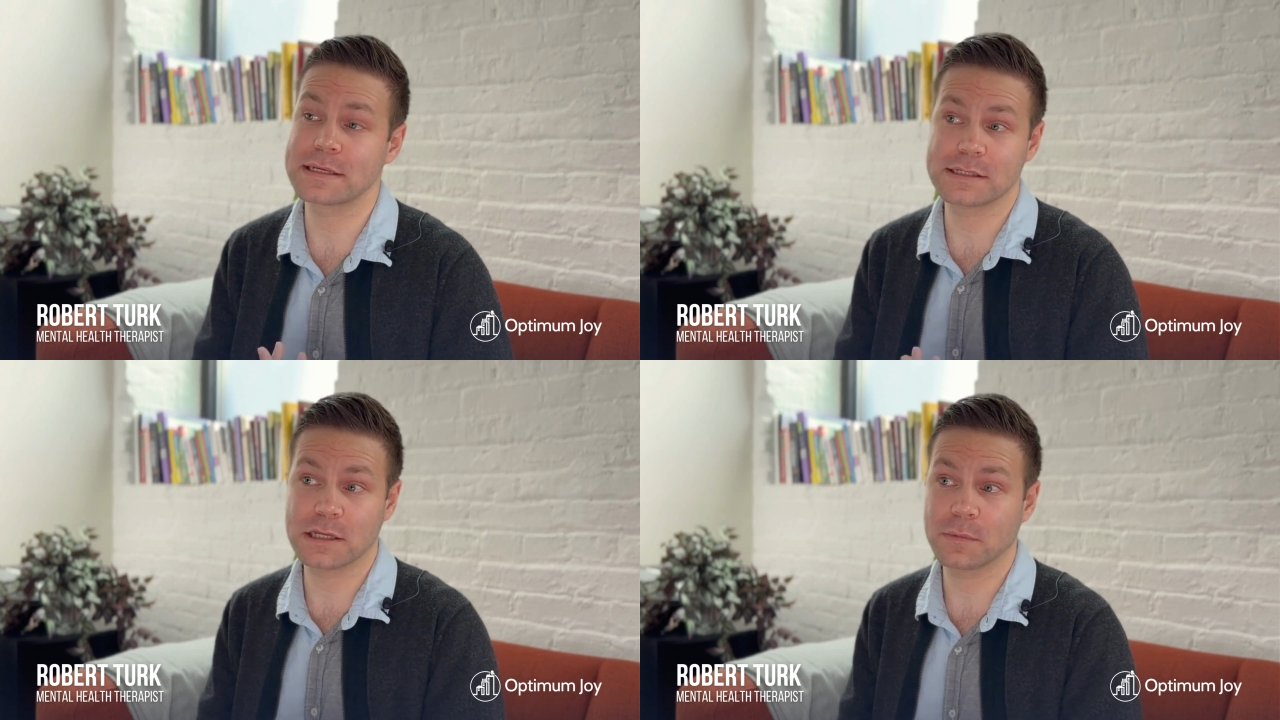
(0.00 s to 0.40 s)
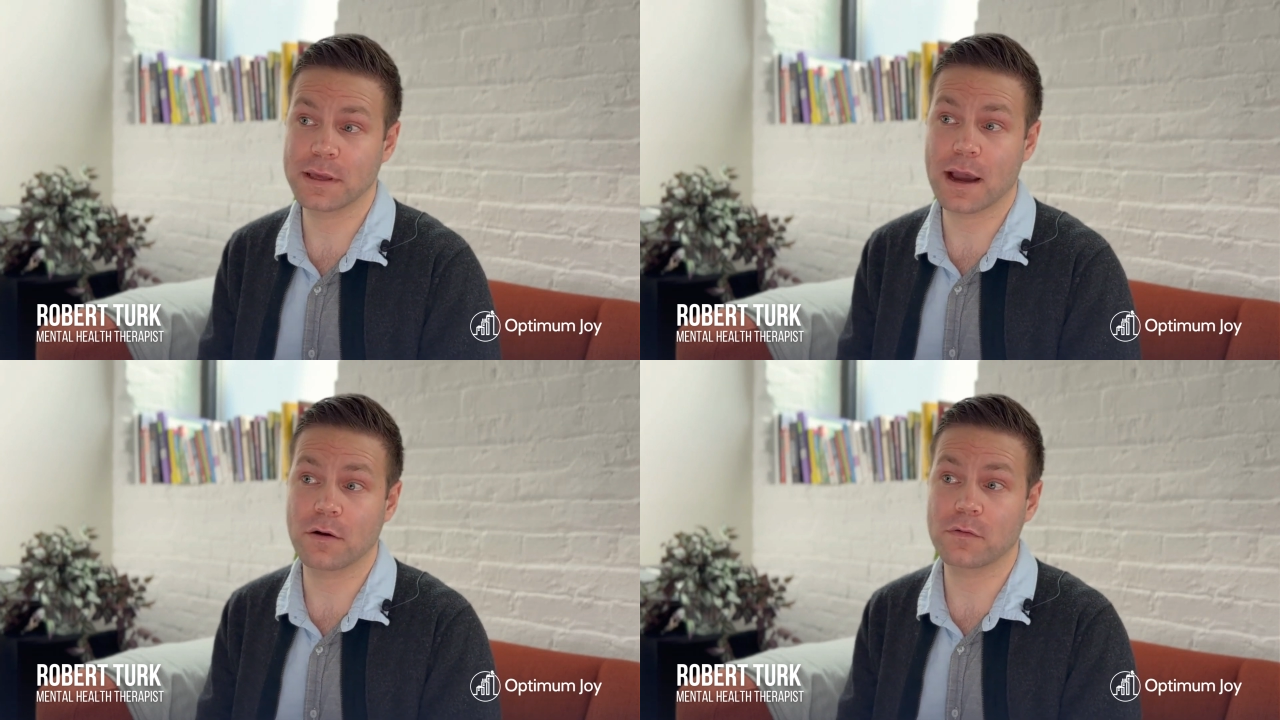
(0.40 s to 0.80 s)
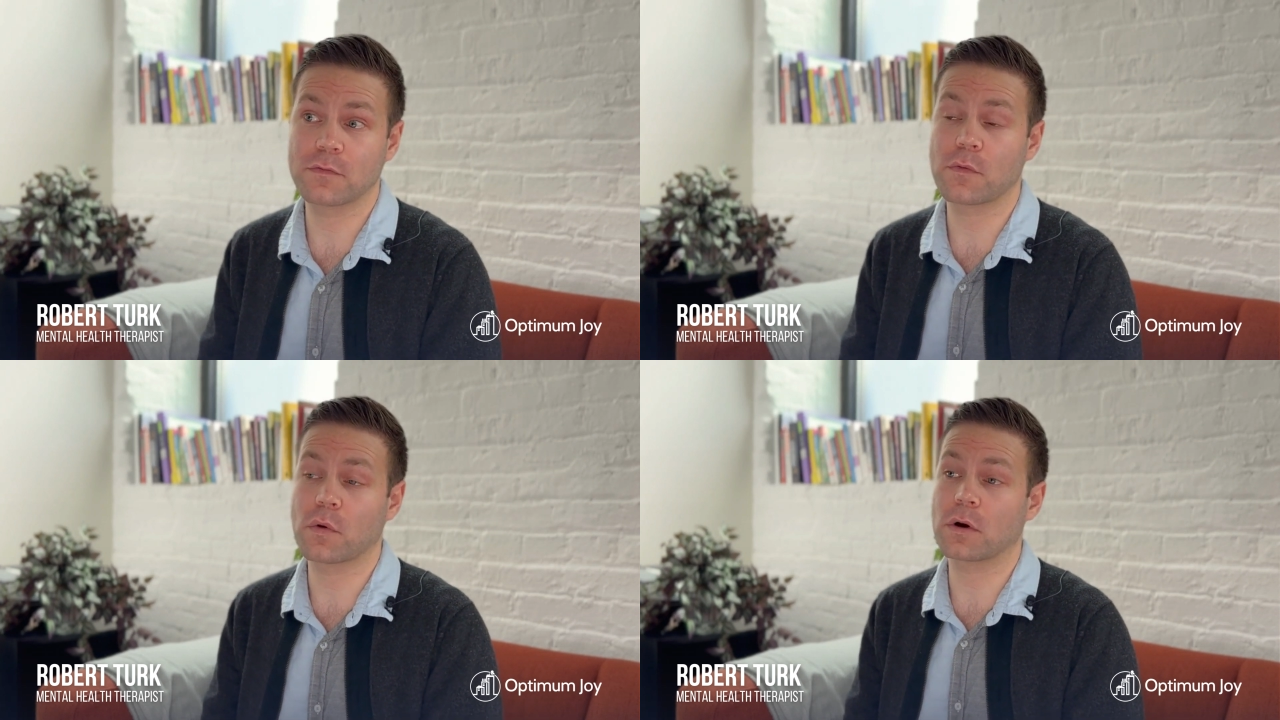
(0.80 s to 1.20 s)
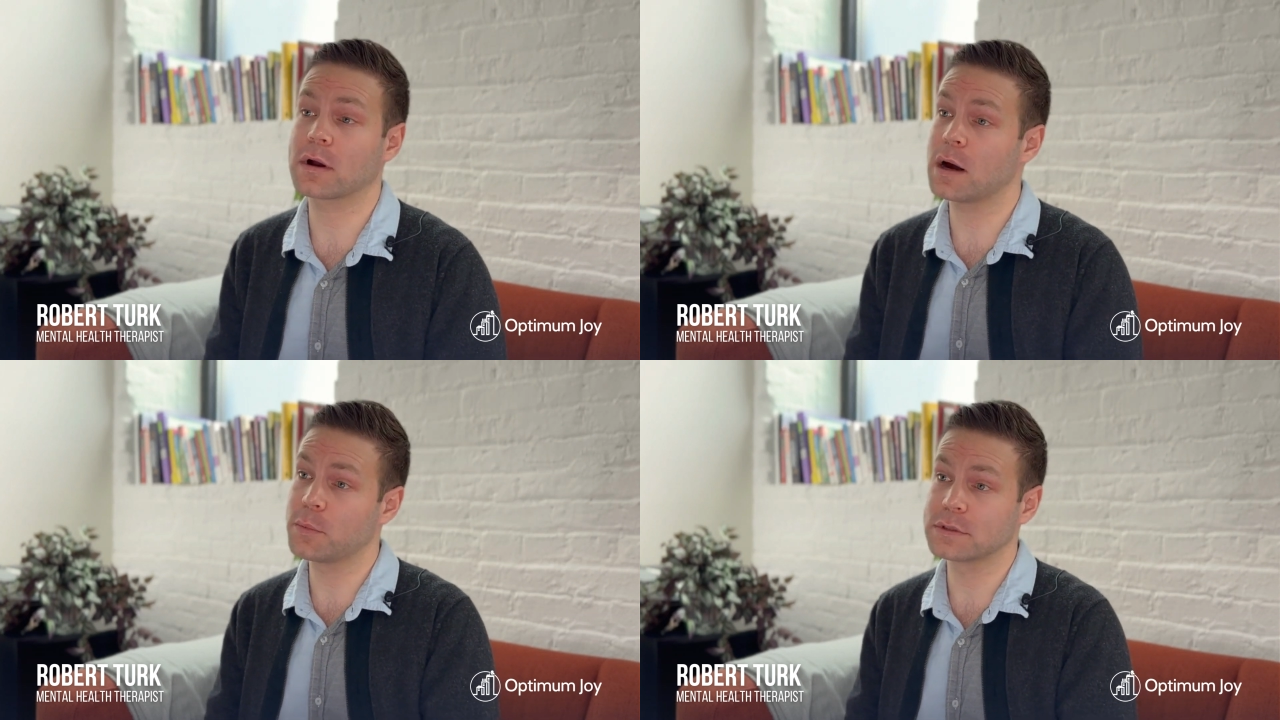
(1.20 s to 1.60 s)
seek me out for
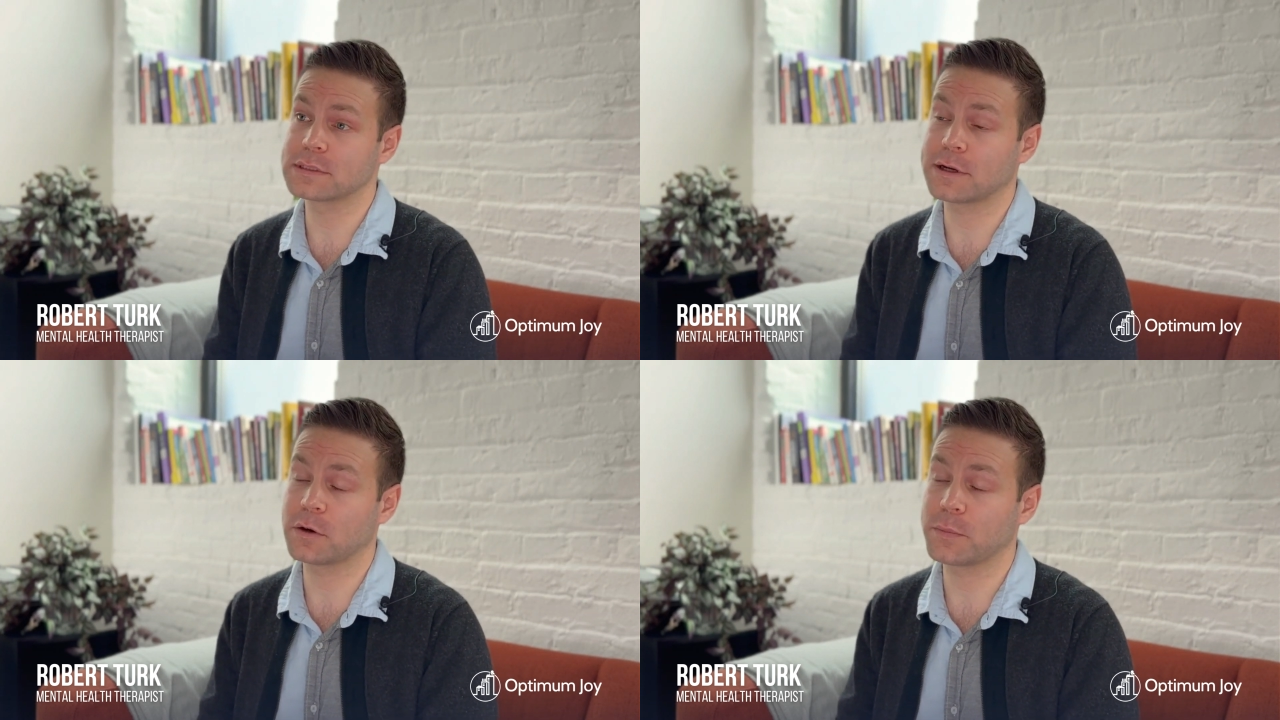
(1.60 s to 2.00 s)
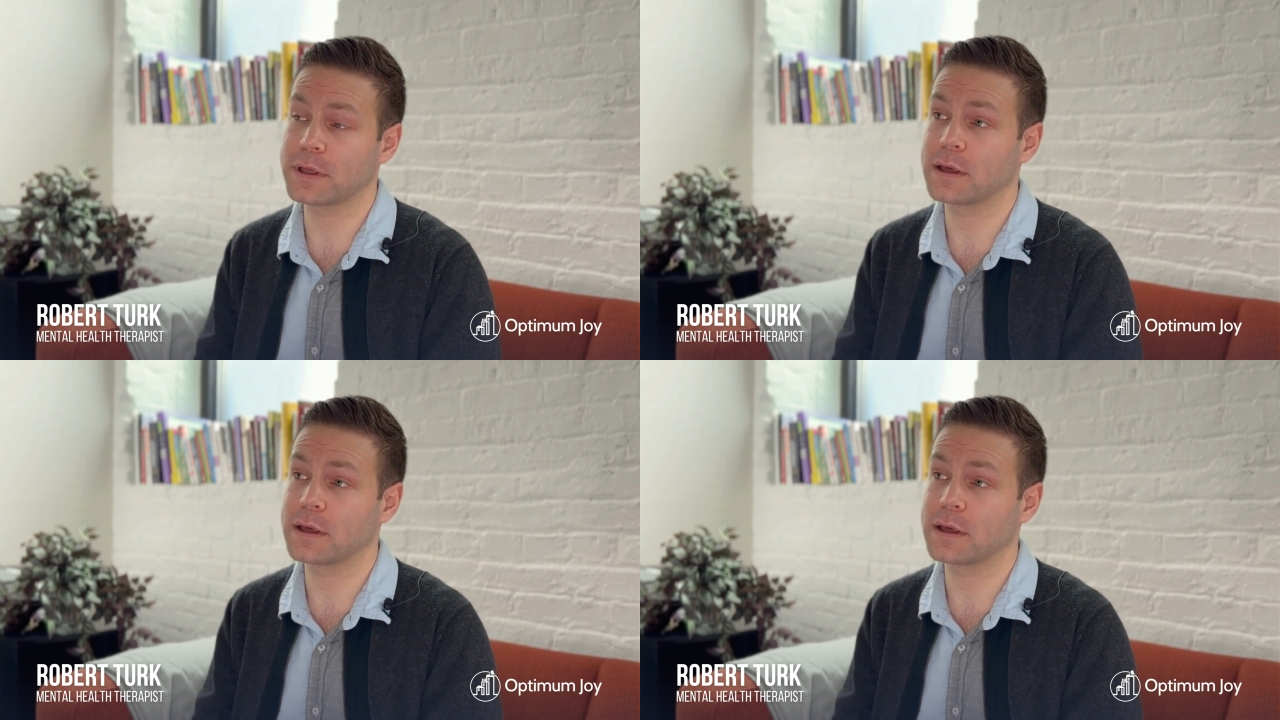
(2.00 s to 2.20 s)
couples therapy.